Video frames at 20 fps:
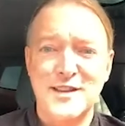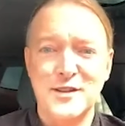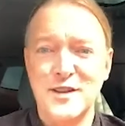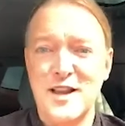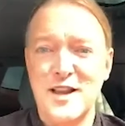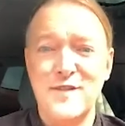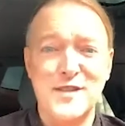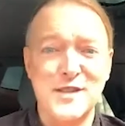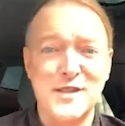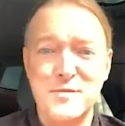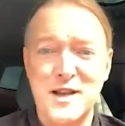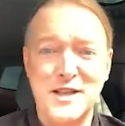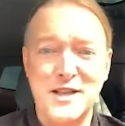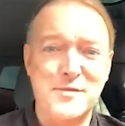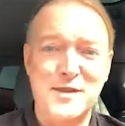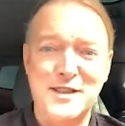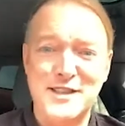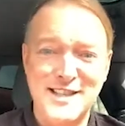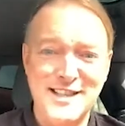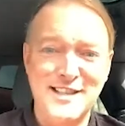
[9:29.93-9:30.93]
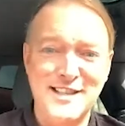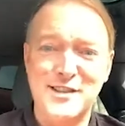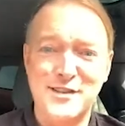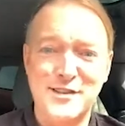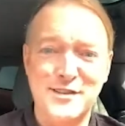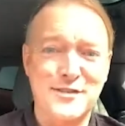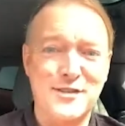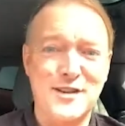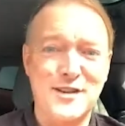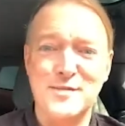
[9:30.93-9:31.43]
Your life is much, much
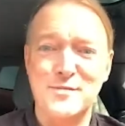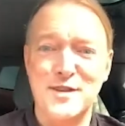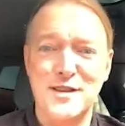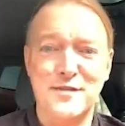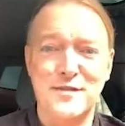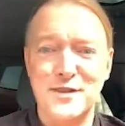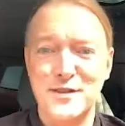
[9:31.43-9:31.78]
easier, trust me,